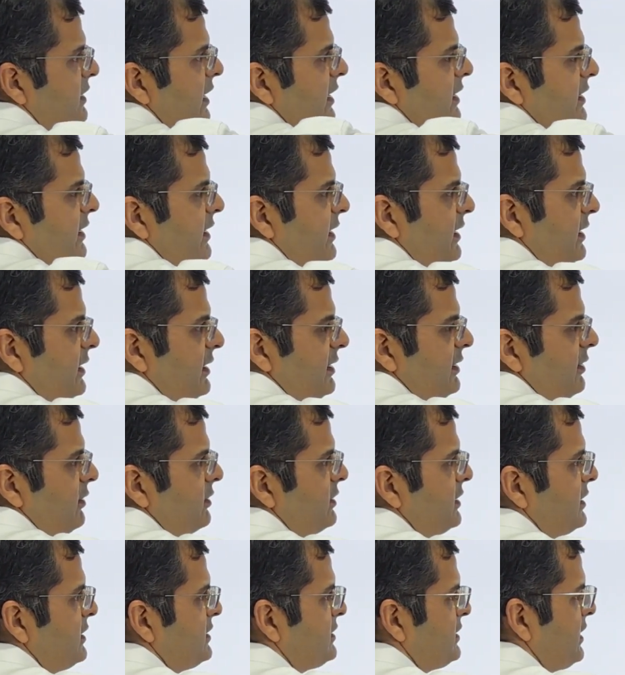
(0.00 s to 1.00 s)
I'll take it
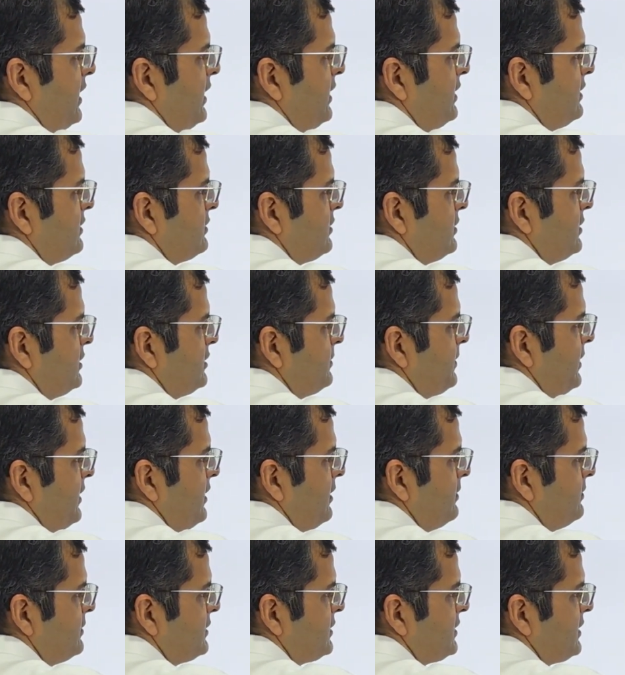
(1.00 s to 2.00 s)
on this side. So this
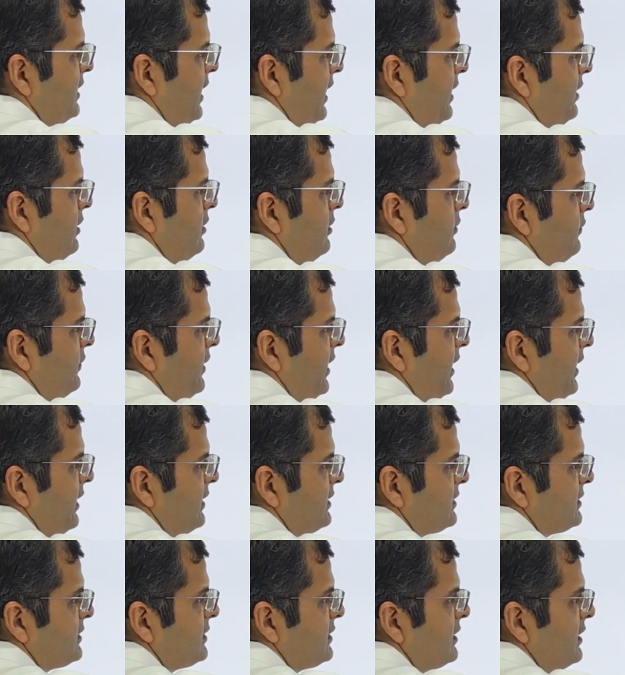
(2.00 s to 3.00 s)
becomes sin of
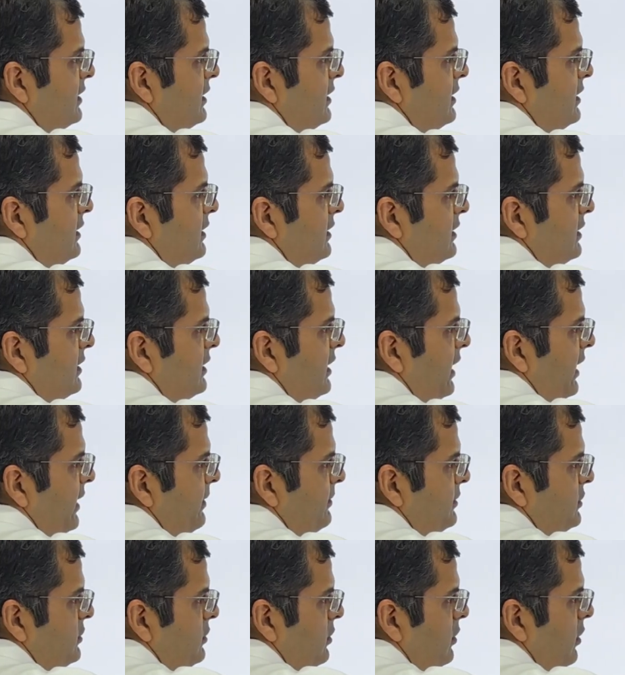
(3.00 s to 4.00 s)
x
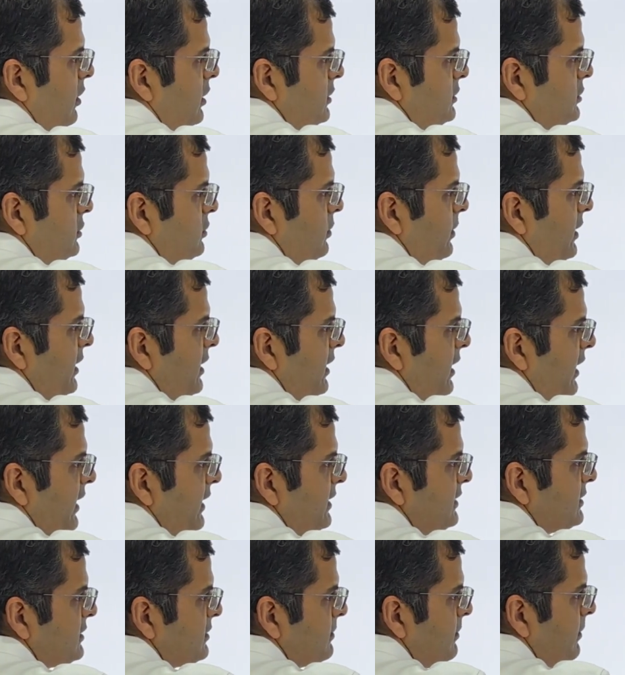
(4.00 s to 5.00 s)
times cos square
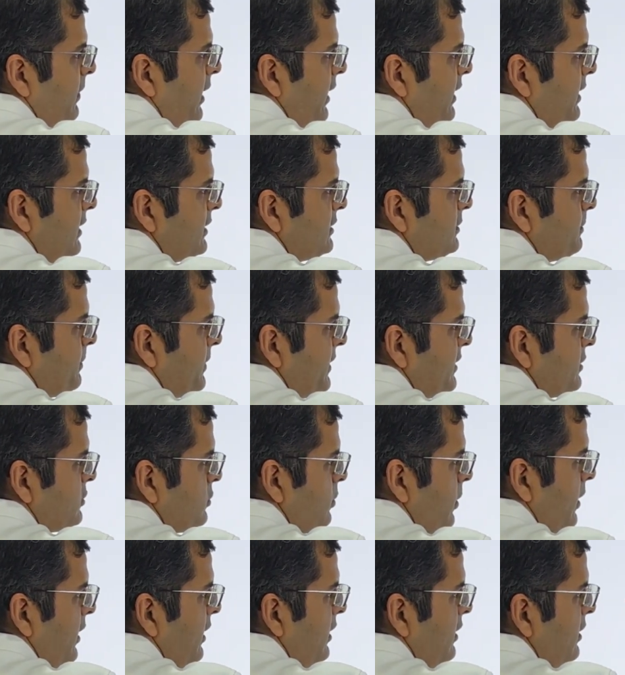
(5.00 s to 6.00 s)
x minus p
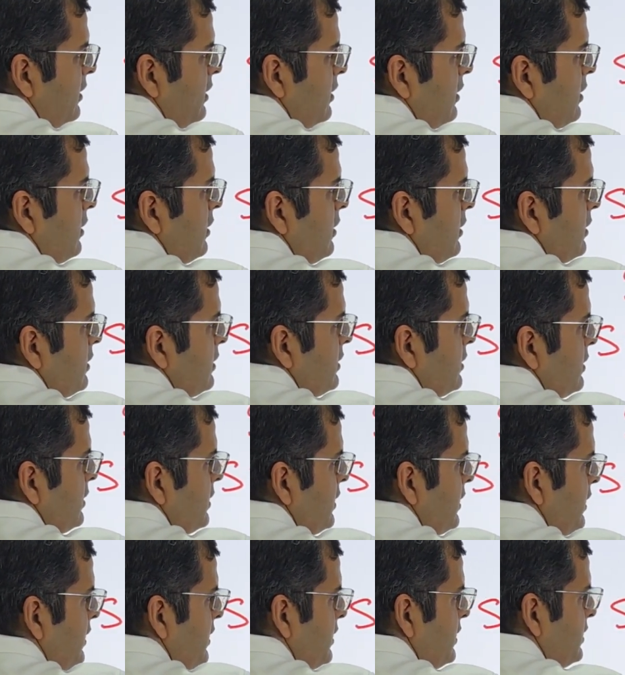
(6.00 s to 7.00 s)
square
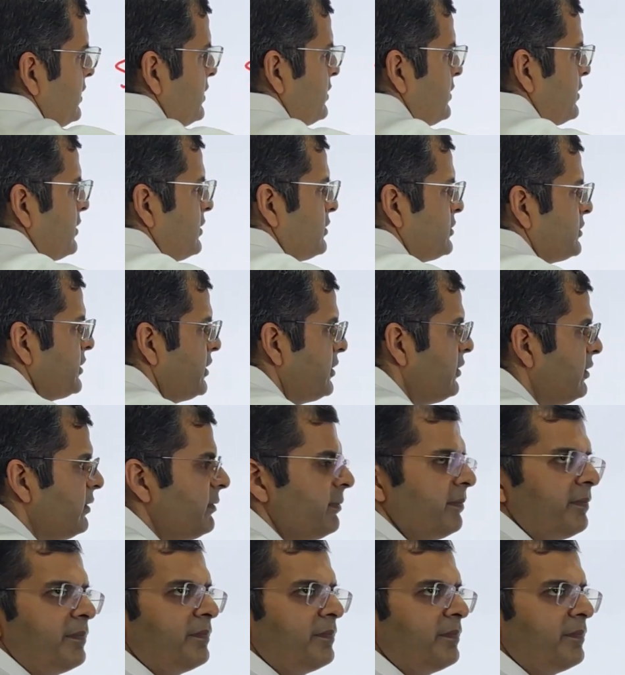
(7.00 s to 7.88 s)
is equal to 0.